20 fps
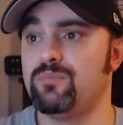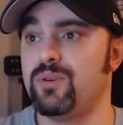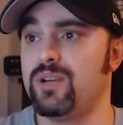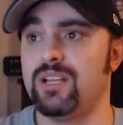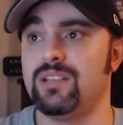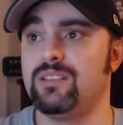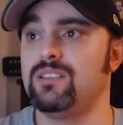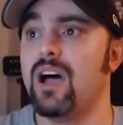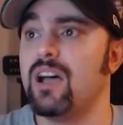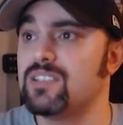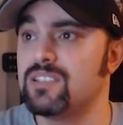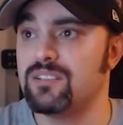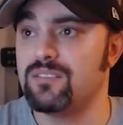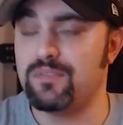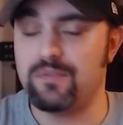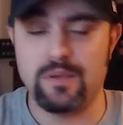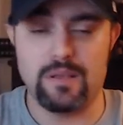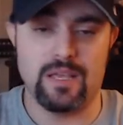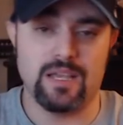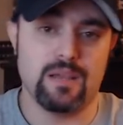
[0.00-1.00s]
but it doesn't
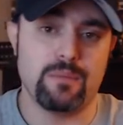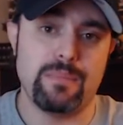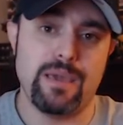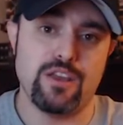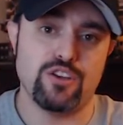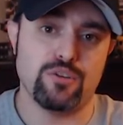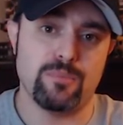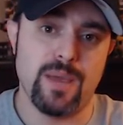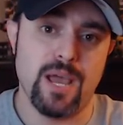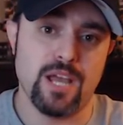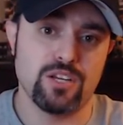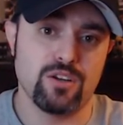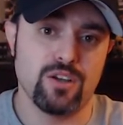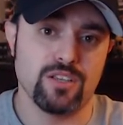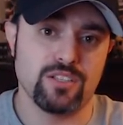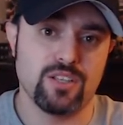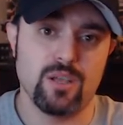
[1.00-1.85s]
feel like a major match because